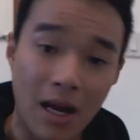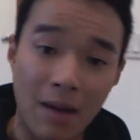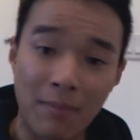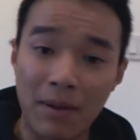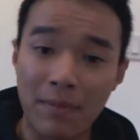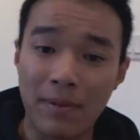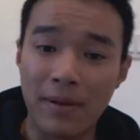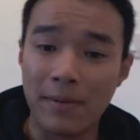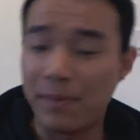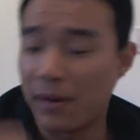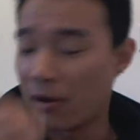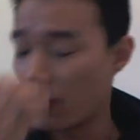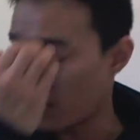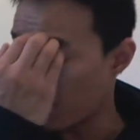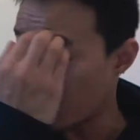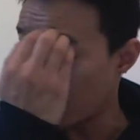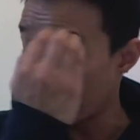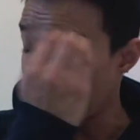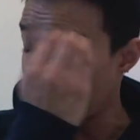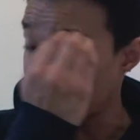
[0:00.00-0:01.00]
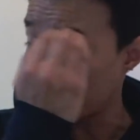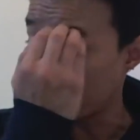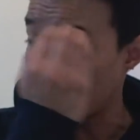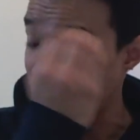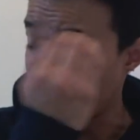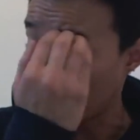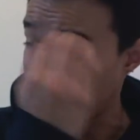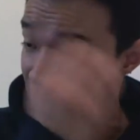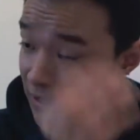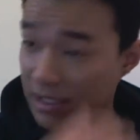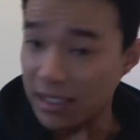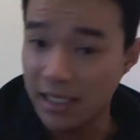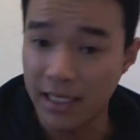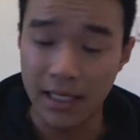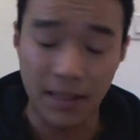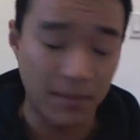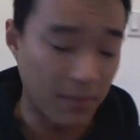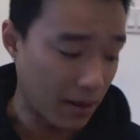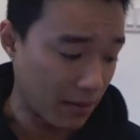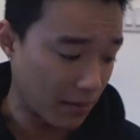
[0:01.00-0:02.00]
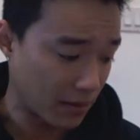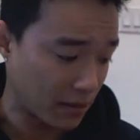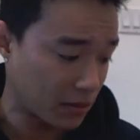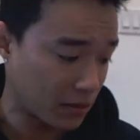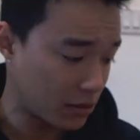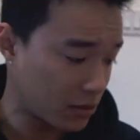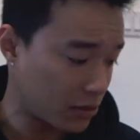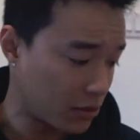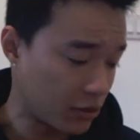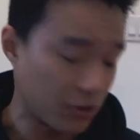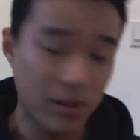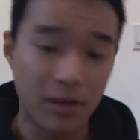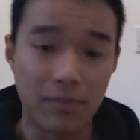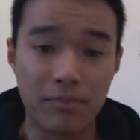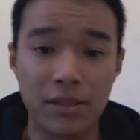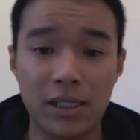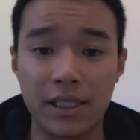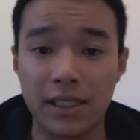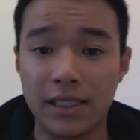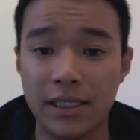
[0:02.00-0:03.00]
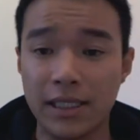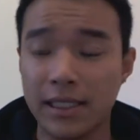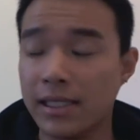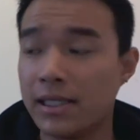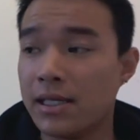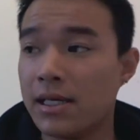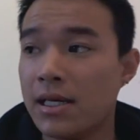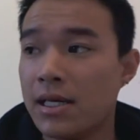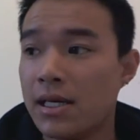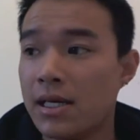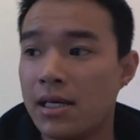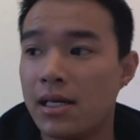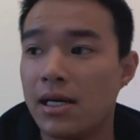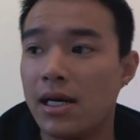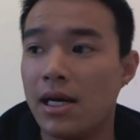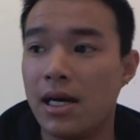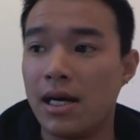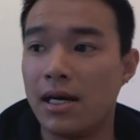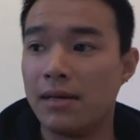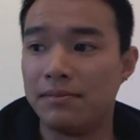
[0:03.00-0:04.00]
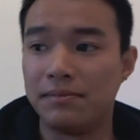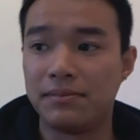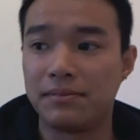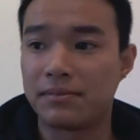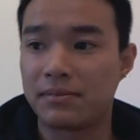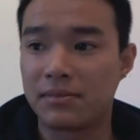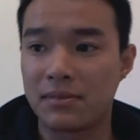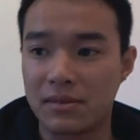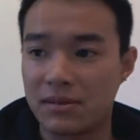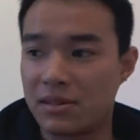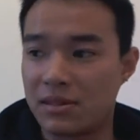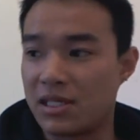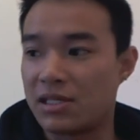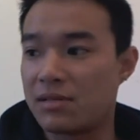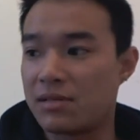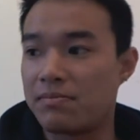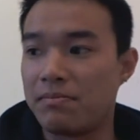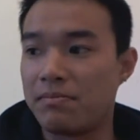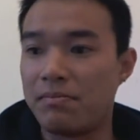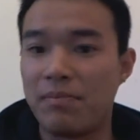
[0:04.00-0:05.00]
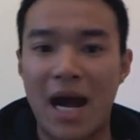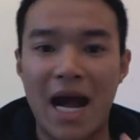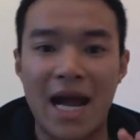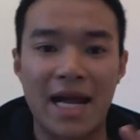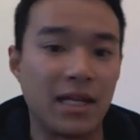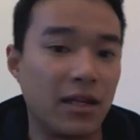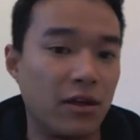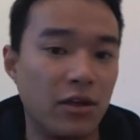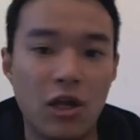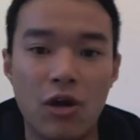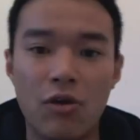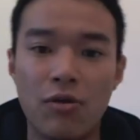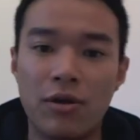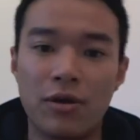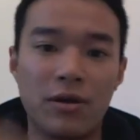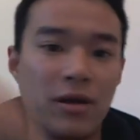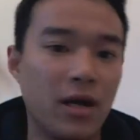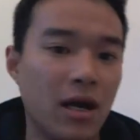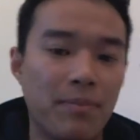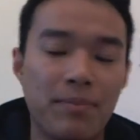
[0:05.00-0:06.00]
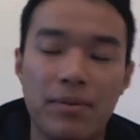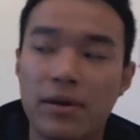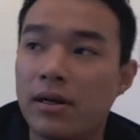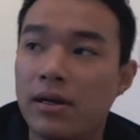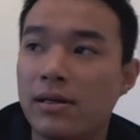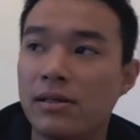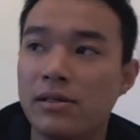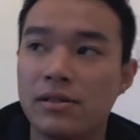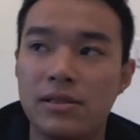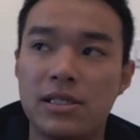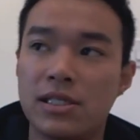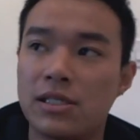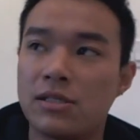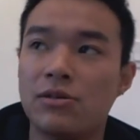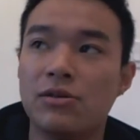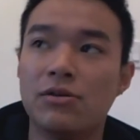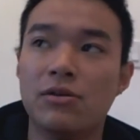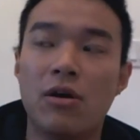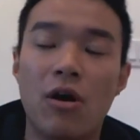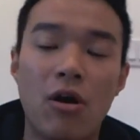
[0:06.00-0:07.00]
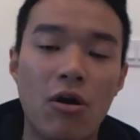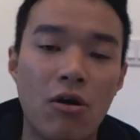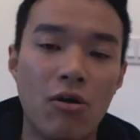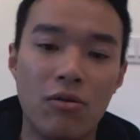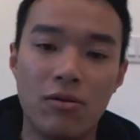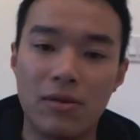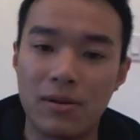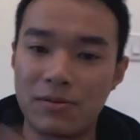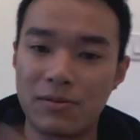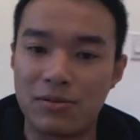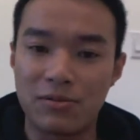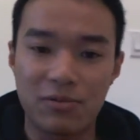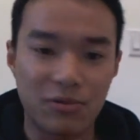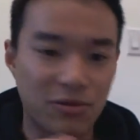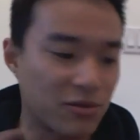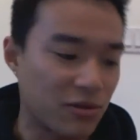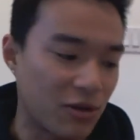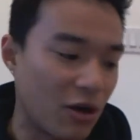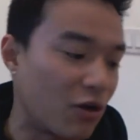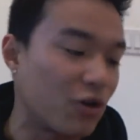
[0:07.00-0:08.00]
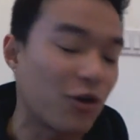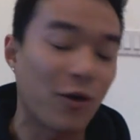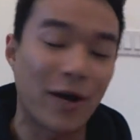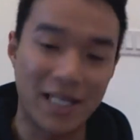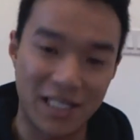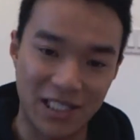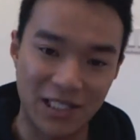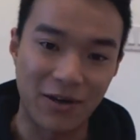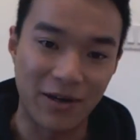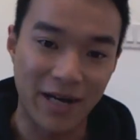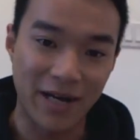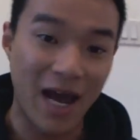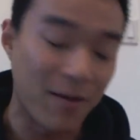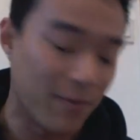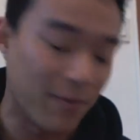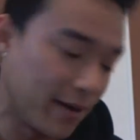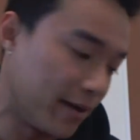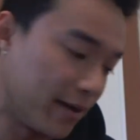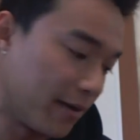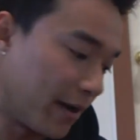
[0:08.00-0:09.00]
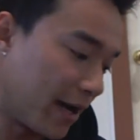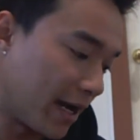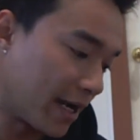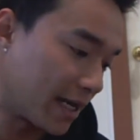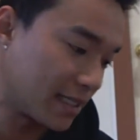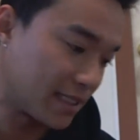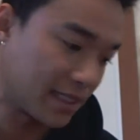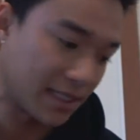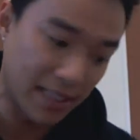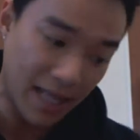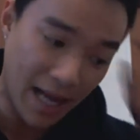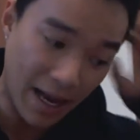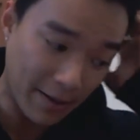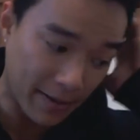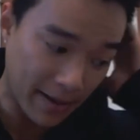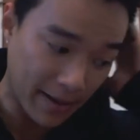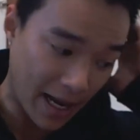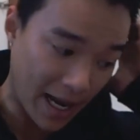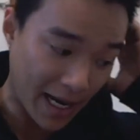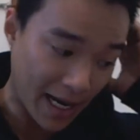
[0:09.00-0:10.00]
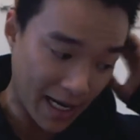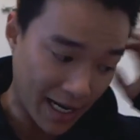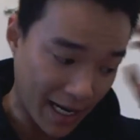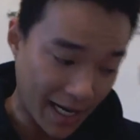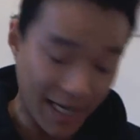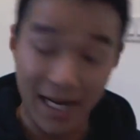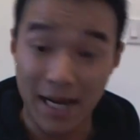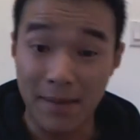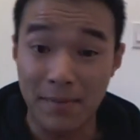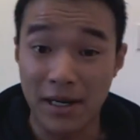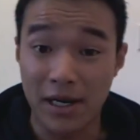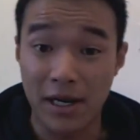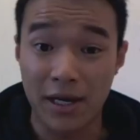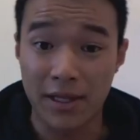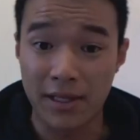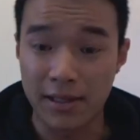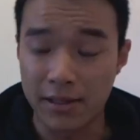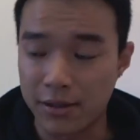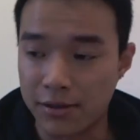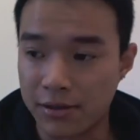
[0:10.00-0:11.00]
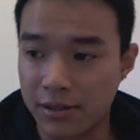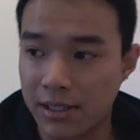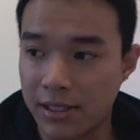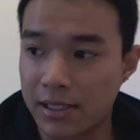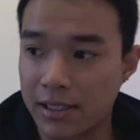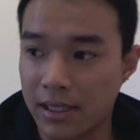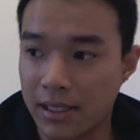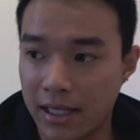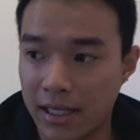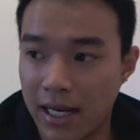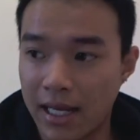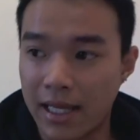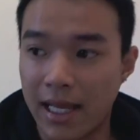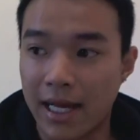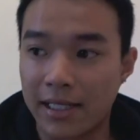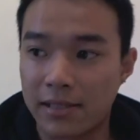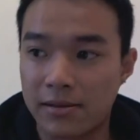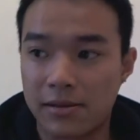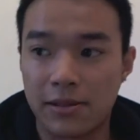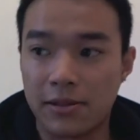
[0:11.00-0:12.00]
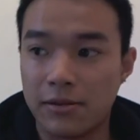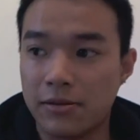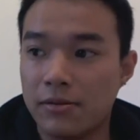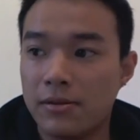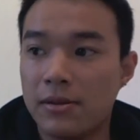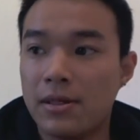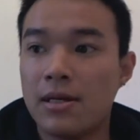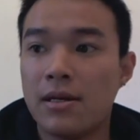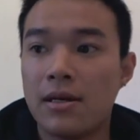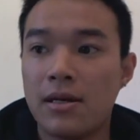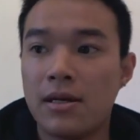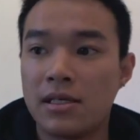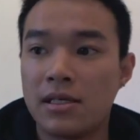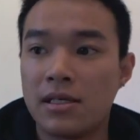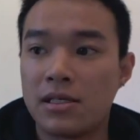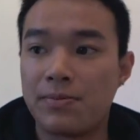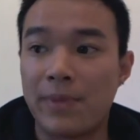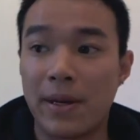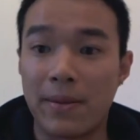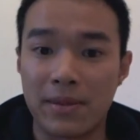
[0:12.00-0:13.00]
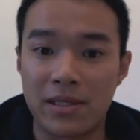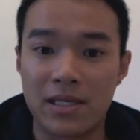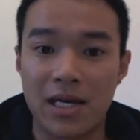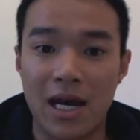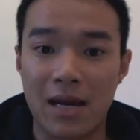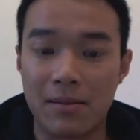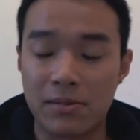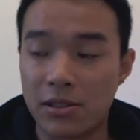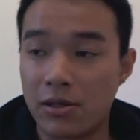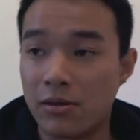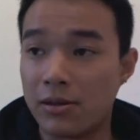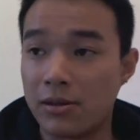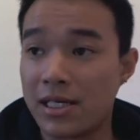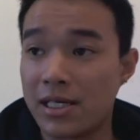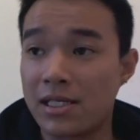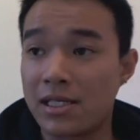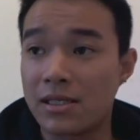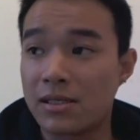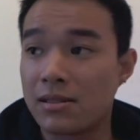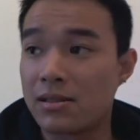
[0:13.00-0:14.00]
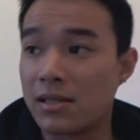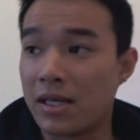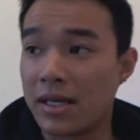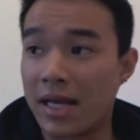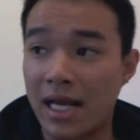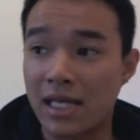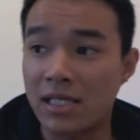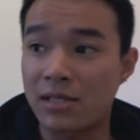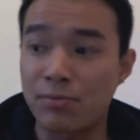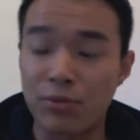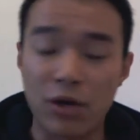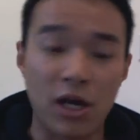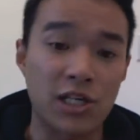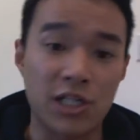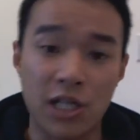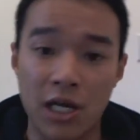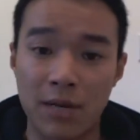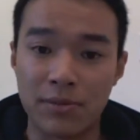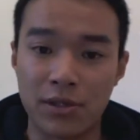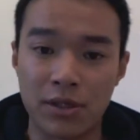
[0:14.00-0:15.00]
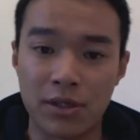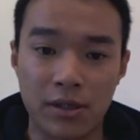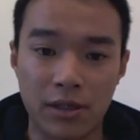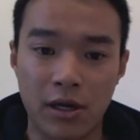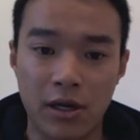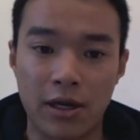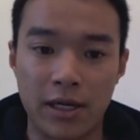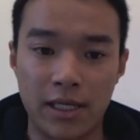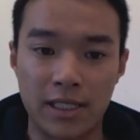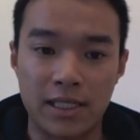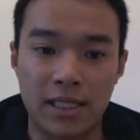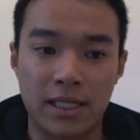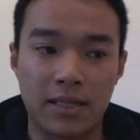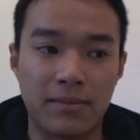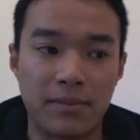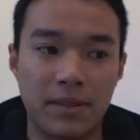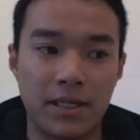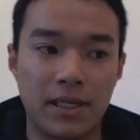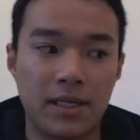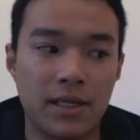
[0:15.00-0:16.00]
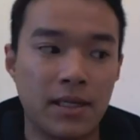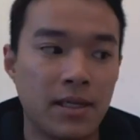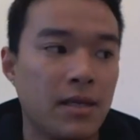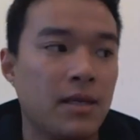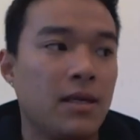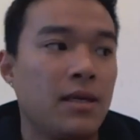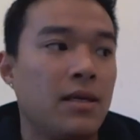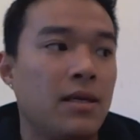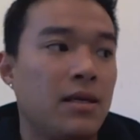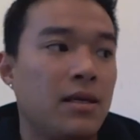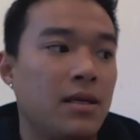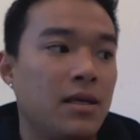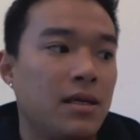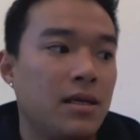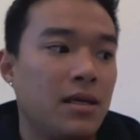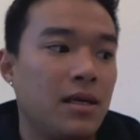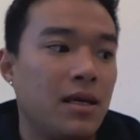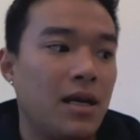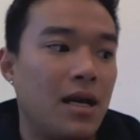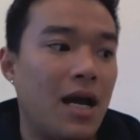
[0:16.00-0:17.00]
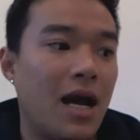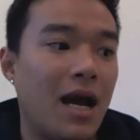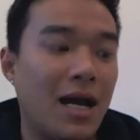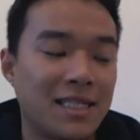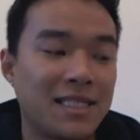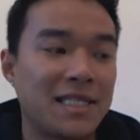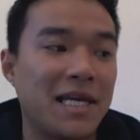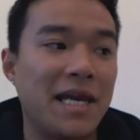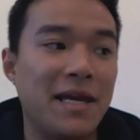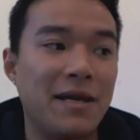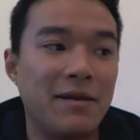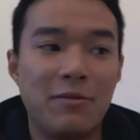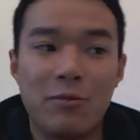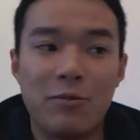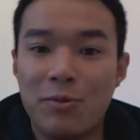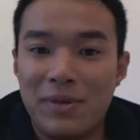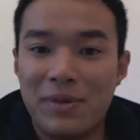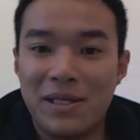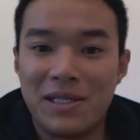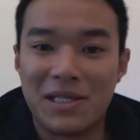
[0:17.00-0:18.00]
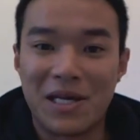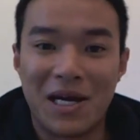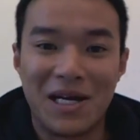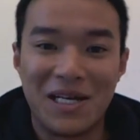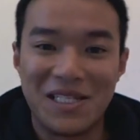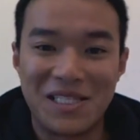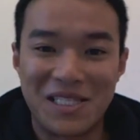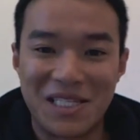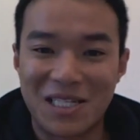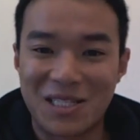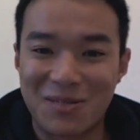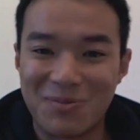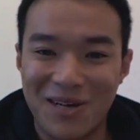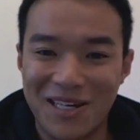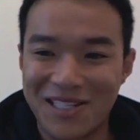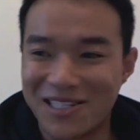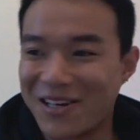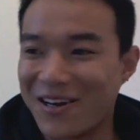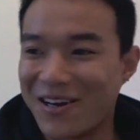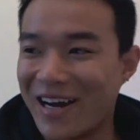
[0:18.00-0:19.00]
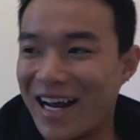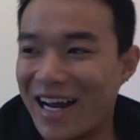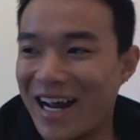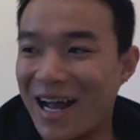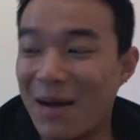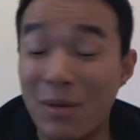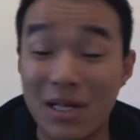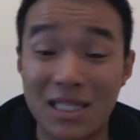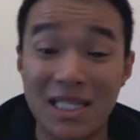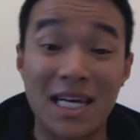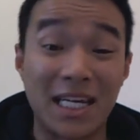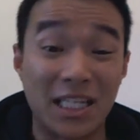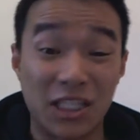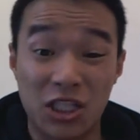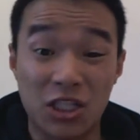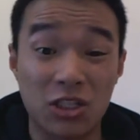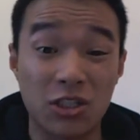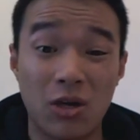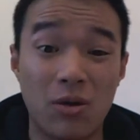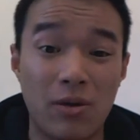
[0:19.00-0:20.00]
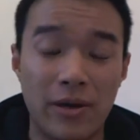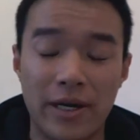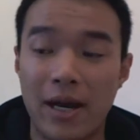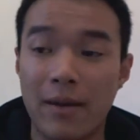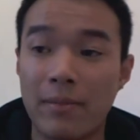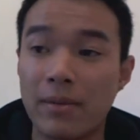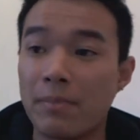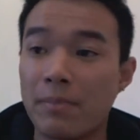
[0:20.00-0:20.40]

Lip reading: I'm gonna be building my next AR-15. I'm gonna do completely, just buy the lower, upper, and just do go crazy on that one. All right, because then I am a gun enthusiast and I like to spend my time. So the next project I'm doing on is gonna be, I say it will be done in 6 months. All right, I'm gonna take it slow on it.